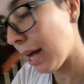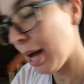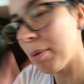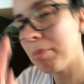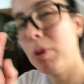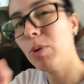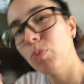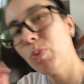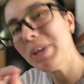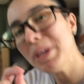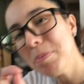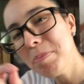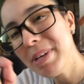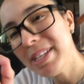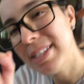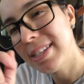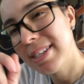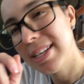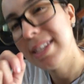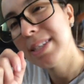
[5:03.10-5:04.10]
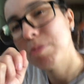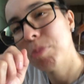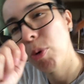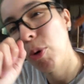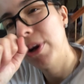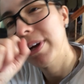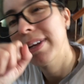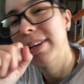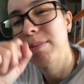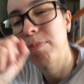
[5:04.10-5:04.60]
I'm a wee bit
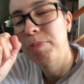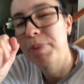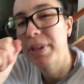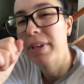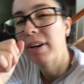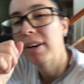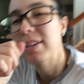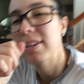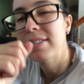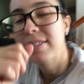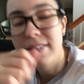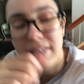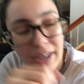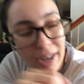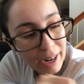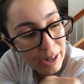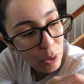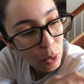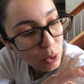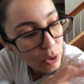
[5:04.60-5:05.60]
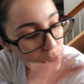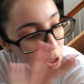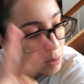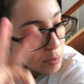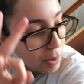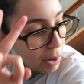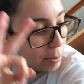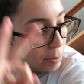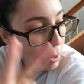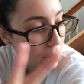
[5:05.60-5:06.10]
disappointed because I ordered
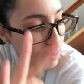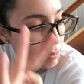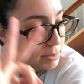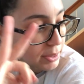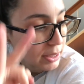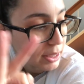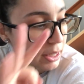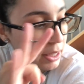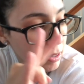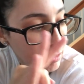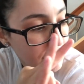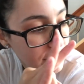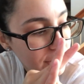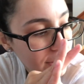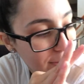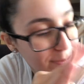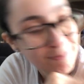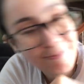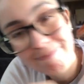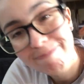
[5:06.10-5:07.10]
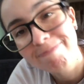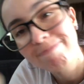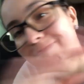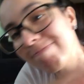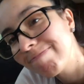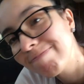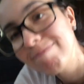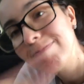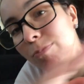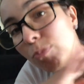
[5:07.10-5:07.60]
my mom's gifts
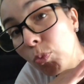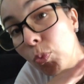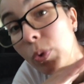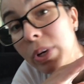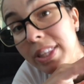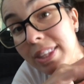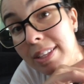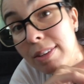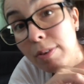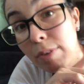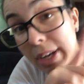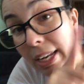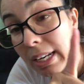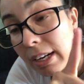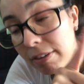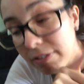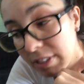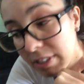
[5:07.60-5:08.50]
with enough